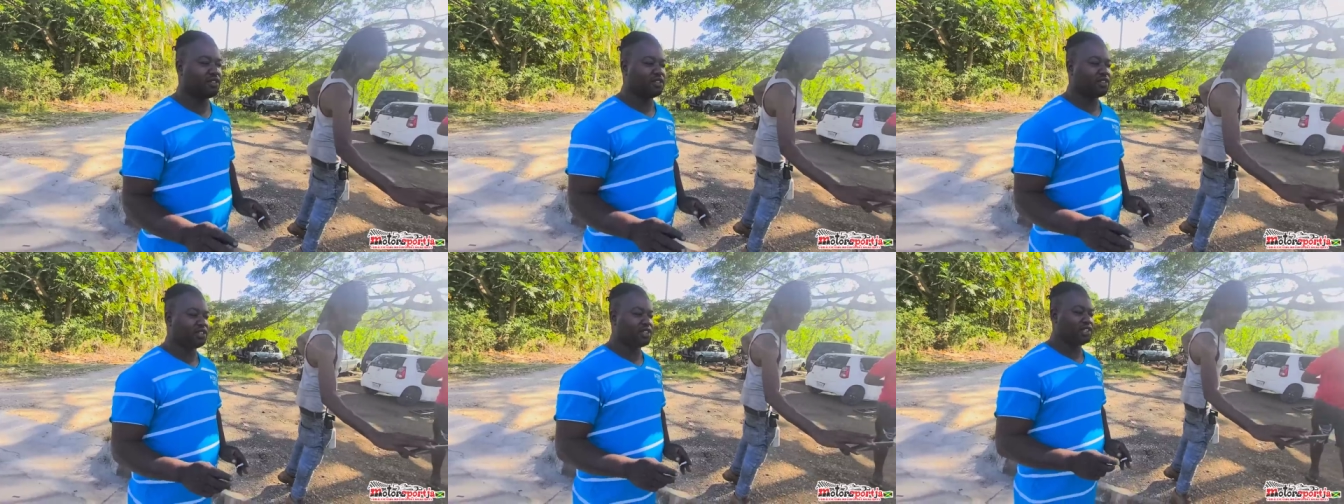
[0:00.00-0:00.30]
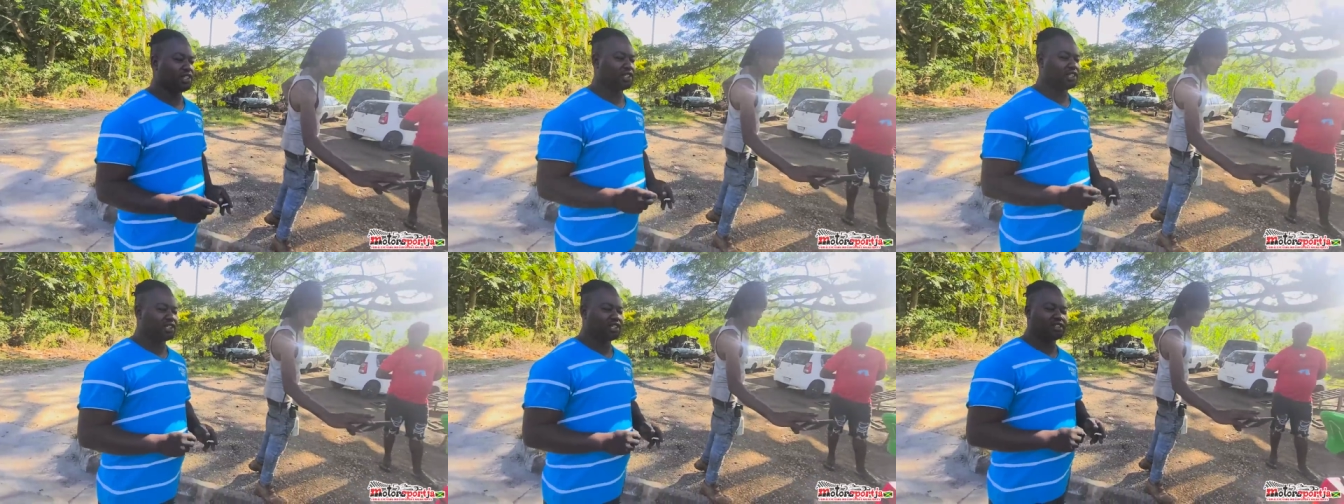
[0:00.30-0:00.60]
It's
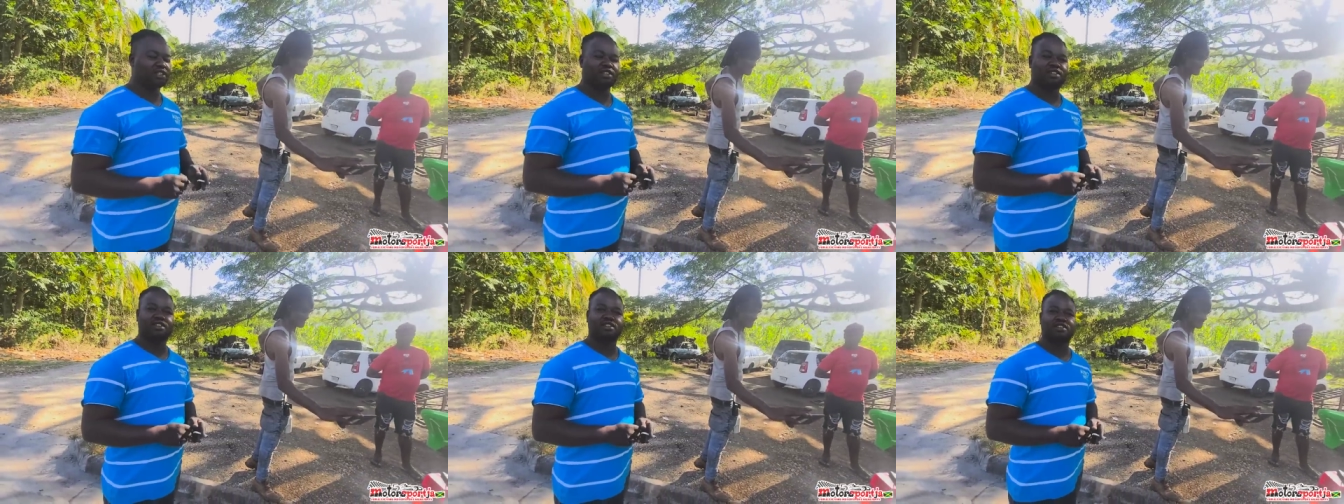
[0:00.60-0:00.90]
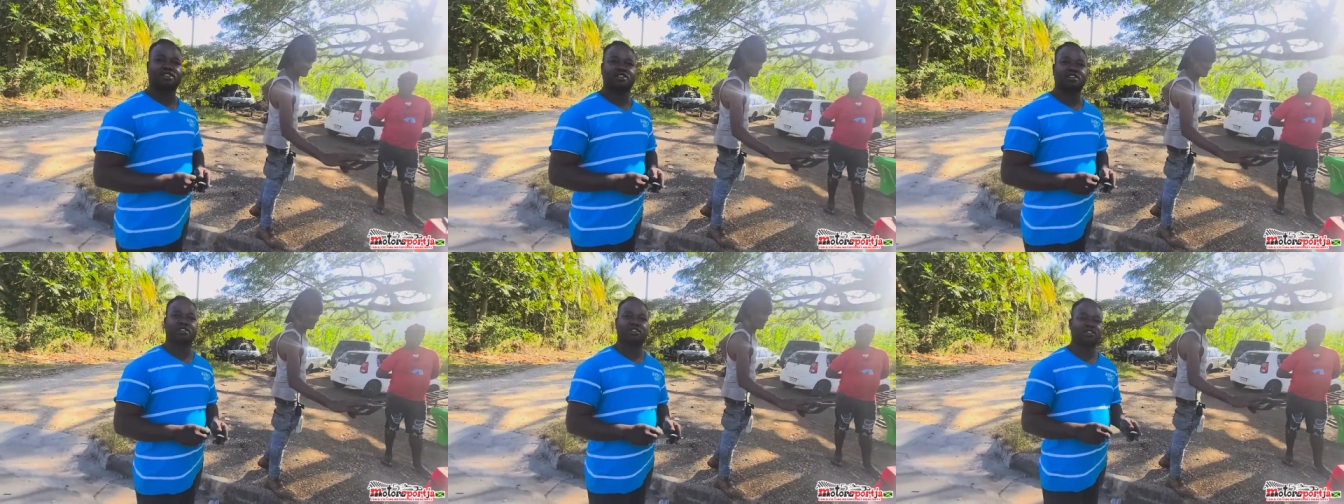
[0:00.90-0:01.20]
working?
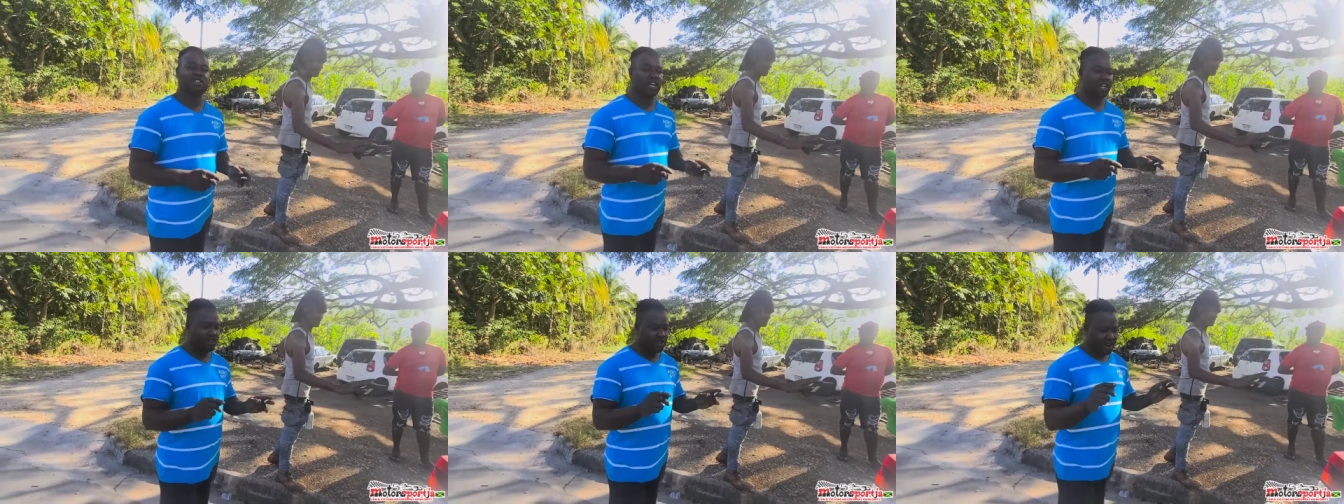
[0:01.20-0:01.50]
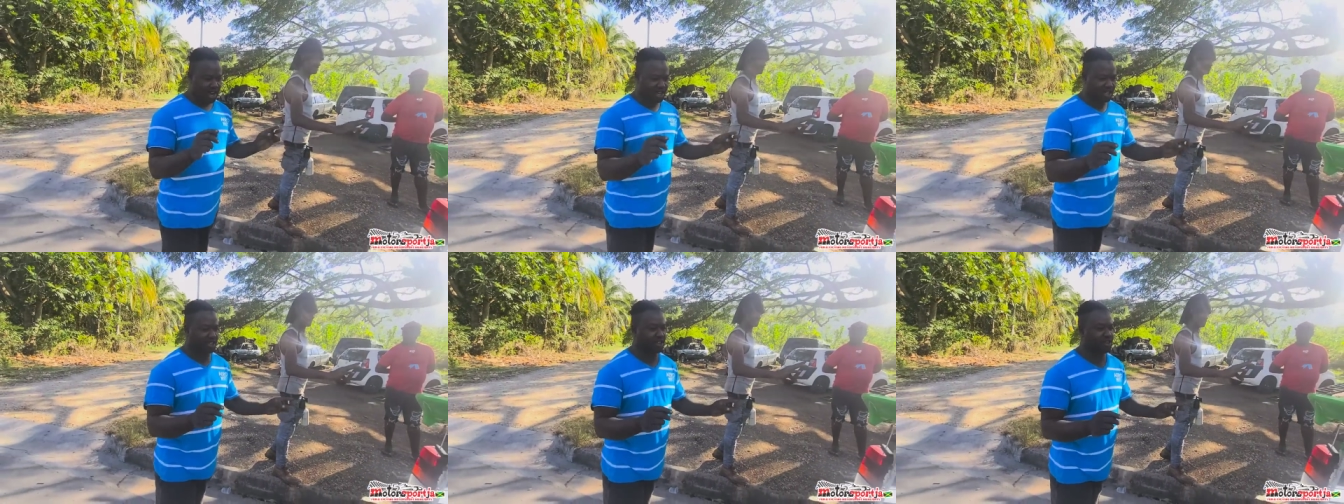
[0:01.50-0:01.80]
Not or,
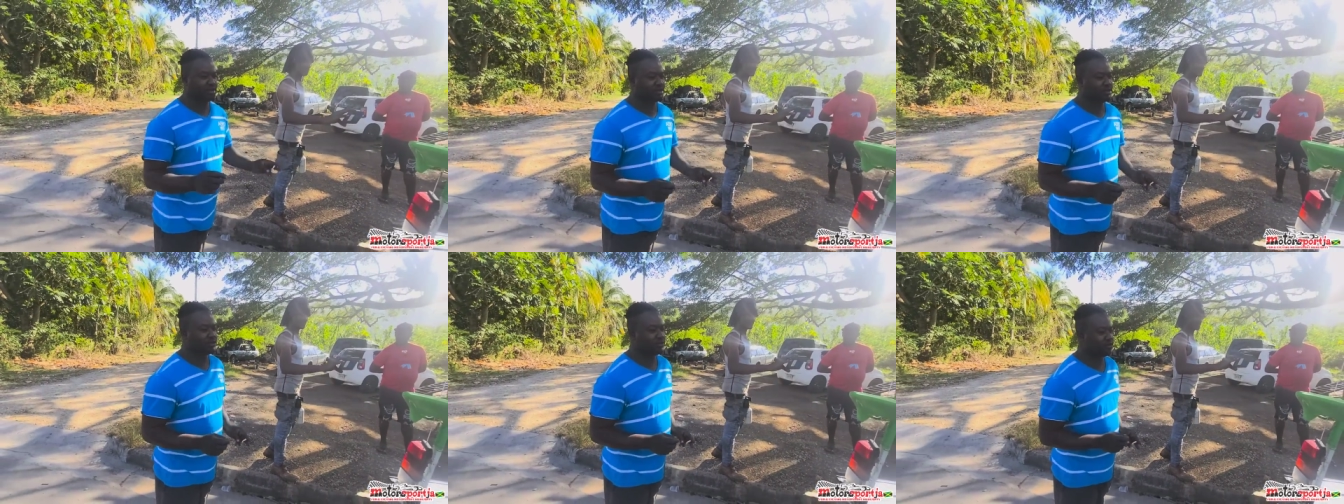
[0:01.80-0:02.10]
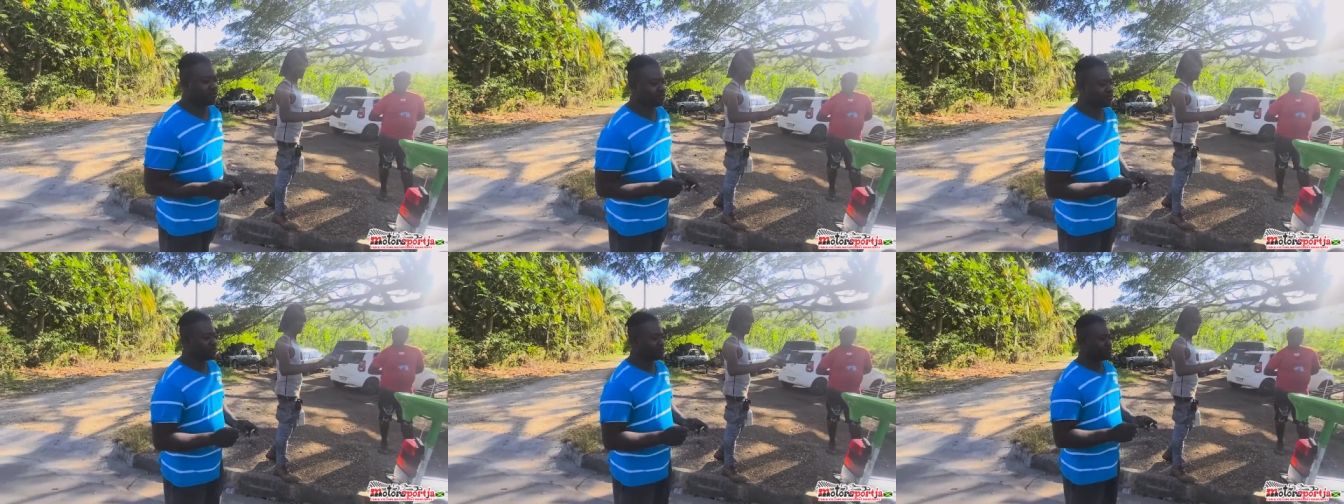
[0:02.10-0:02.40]
right just,
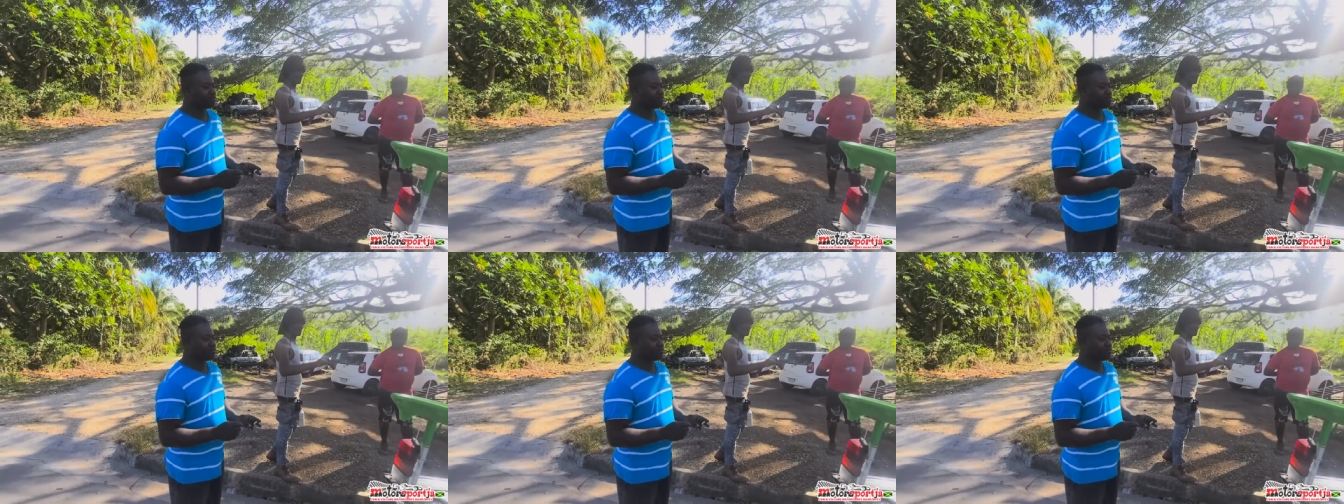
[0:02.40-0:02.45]
or it's